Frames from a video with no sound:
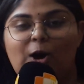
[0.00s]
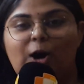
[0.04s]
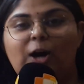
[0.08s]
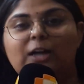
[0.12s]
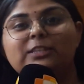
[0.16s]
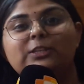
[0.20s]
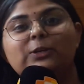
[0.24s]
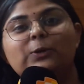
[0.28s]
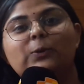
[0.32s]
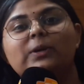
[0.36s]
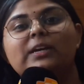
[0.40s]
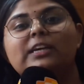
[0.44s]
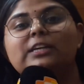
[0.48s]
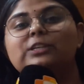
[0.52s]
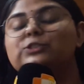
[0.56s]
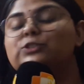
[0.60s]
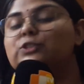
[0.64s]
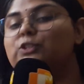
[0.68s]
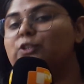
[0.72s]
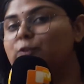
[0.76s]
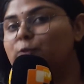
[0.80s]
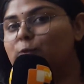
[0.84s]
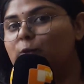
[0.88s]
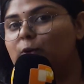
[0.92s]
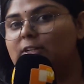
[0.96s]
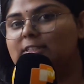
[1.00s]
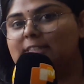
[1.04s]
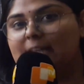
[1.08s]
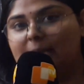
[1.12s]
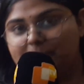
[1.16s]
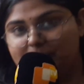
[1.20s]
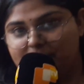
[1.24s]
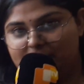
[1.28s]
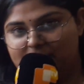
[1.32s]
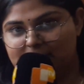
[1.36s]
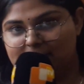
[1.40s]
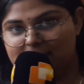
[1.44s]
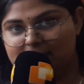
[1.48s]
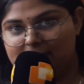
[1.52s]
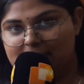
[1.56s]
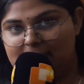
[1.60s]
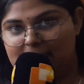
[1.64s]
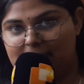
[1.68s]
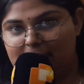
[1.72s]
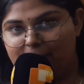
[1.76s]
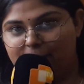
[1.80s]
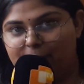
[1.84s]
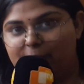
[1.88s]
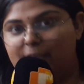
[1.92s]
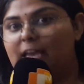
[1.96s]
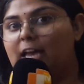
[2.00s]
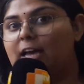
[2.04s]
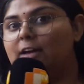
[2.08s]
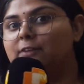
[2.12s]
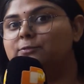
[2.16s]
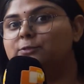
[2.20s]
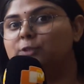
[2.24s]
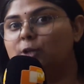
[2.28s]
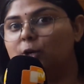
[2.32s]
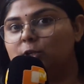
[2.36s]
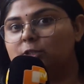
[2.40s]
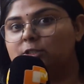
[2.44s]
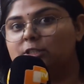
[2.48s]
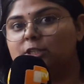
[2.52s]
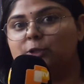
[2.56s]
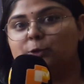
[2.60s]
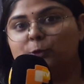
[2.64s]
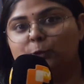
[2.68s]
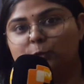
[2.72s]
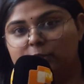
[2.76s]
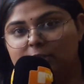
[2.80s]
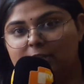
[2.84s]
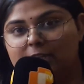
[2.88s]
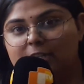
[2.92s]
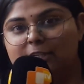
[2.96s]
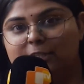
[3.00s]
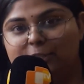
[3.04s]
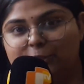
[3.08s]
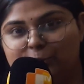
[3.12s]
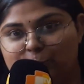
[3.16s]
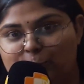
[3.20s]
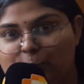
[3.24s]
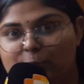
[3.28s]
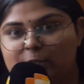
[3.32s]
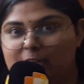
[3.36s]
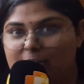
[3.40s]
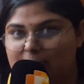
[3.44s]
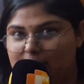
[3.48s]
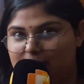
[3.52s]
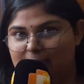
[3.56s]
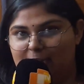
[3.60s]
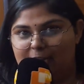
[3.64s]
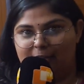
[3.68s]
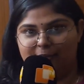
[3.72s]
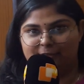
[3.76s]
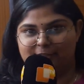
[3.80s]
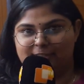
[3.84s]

On the occasion of World Diabetes Day, we have Dr. Utkal Kishore Khadanga